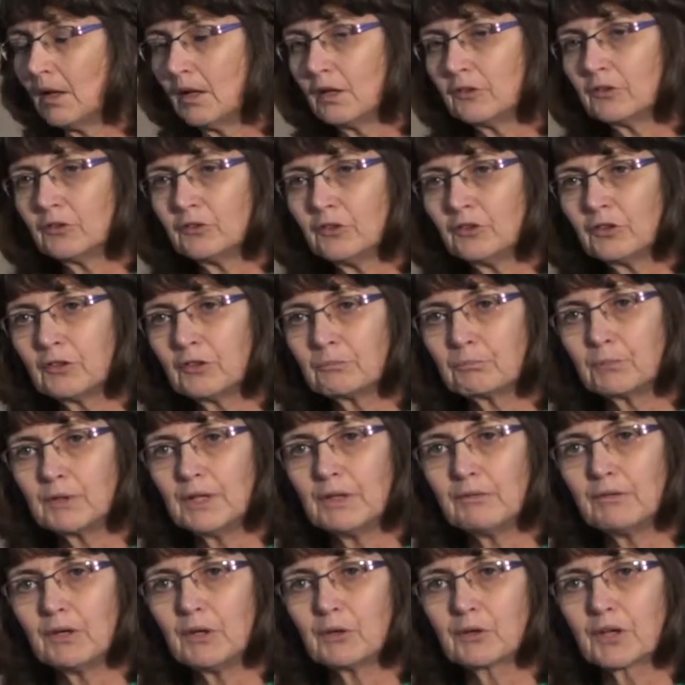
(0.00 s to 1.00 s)
So just
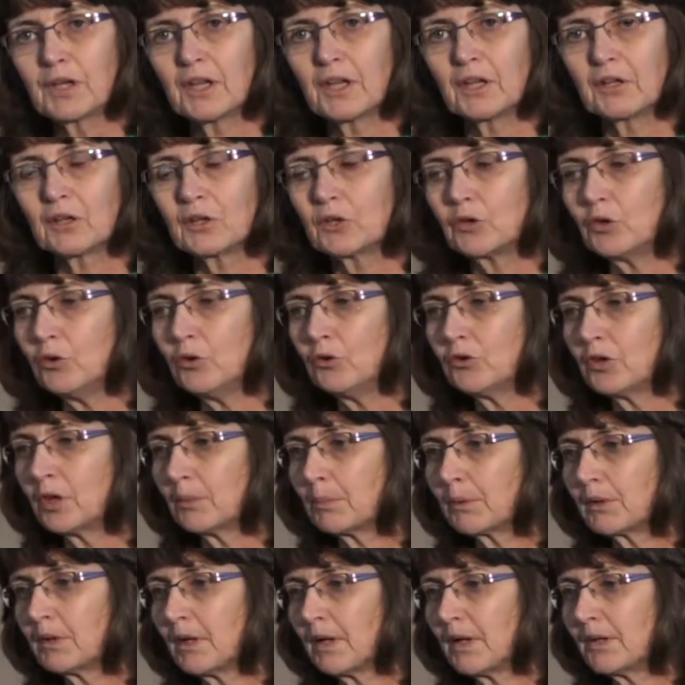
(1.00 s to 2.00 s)
briefly looking at acute
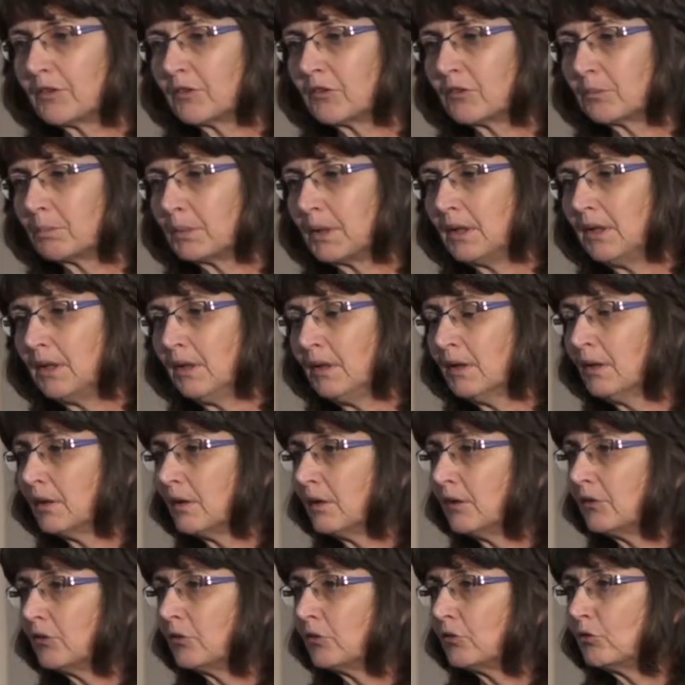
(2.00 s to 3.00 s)
hepatitis B,
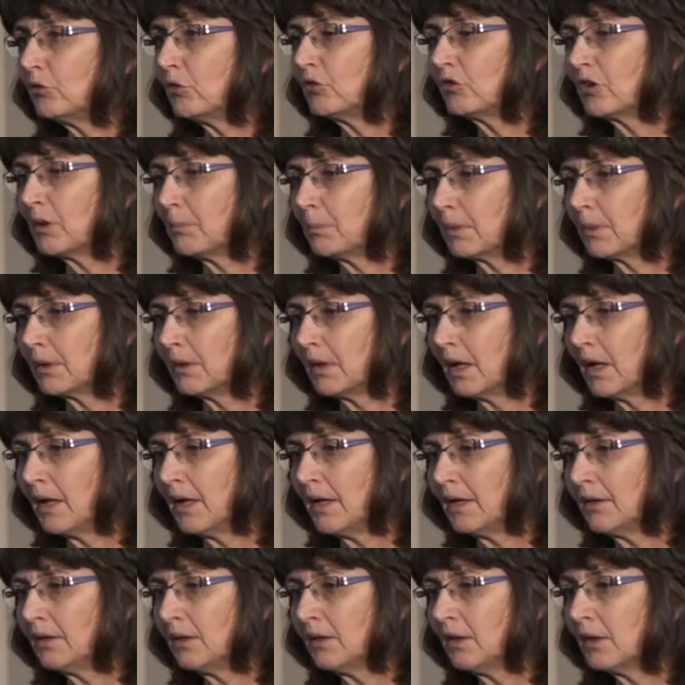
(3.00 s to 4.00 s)
this is usually
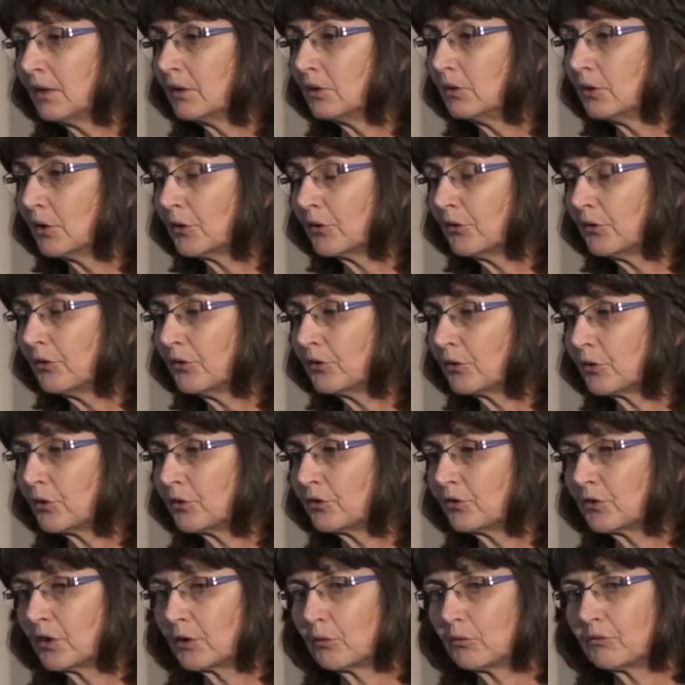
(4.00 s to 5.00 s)
benign, not
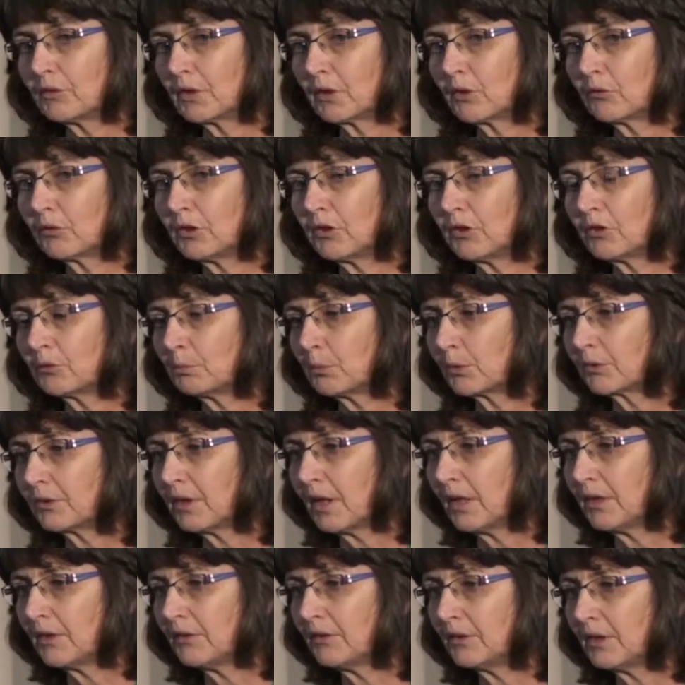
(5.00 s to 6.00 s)
associated with increased
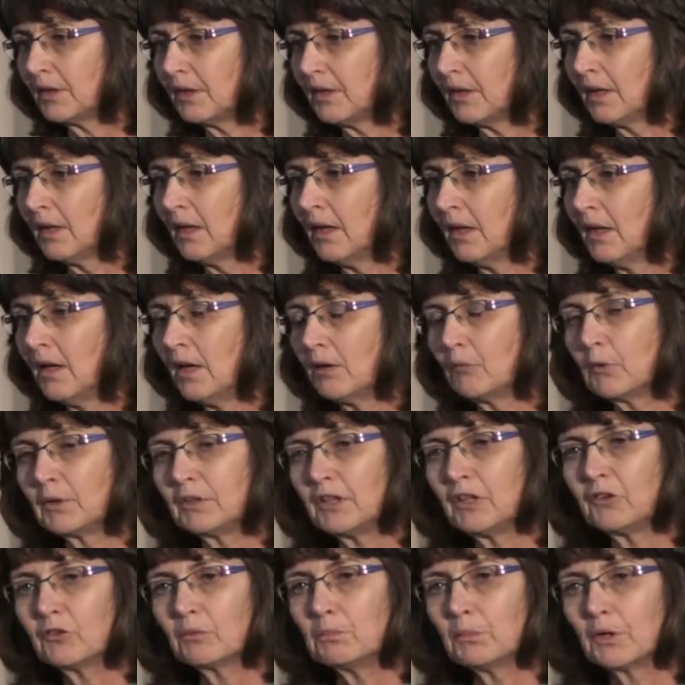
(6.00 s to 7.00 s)
mortality. We
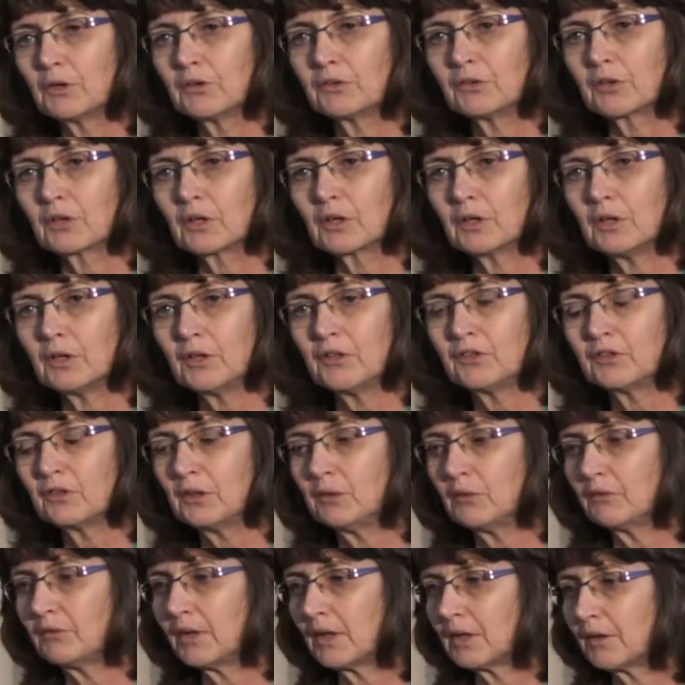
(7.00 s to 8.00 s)
need to monitor
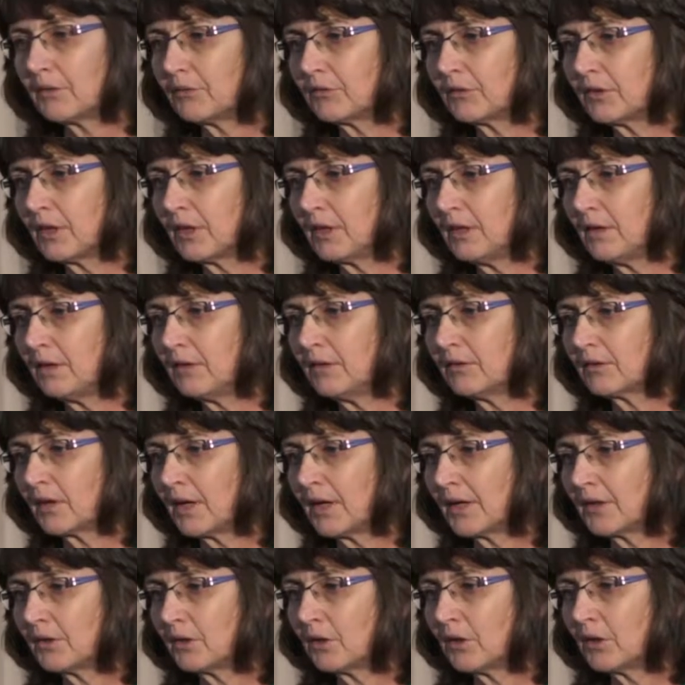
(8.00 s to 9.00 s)
closely with LFTs,
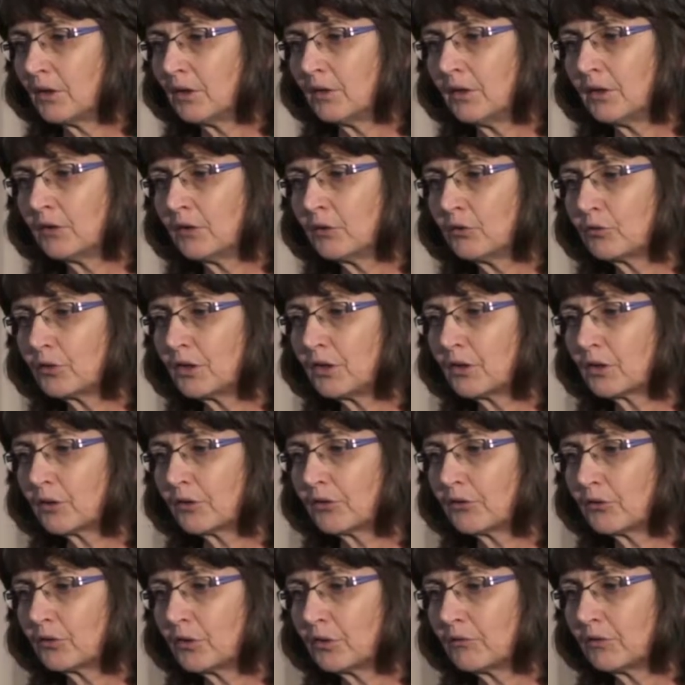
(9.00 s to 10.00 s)
INR, and treat
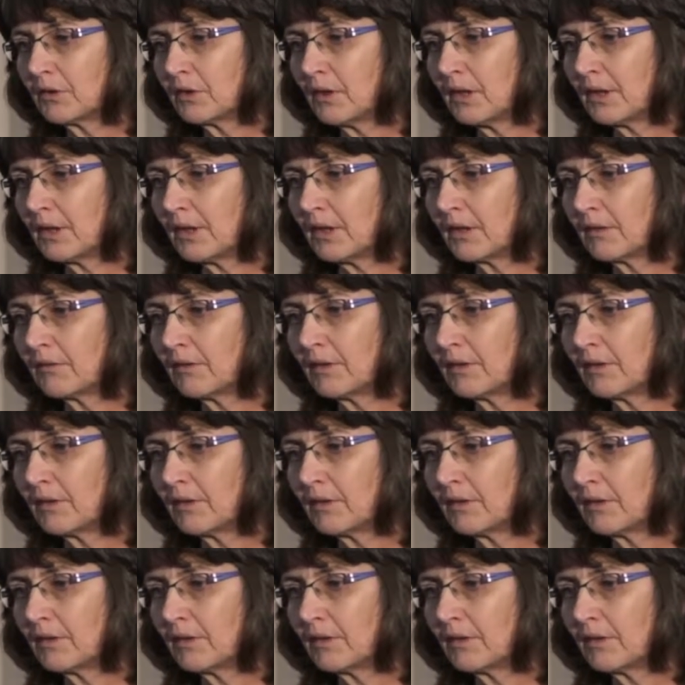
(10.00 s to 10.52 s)
conservatively.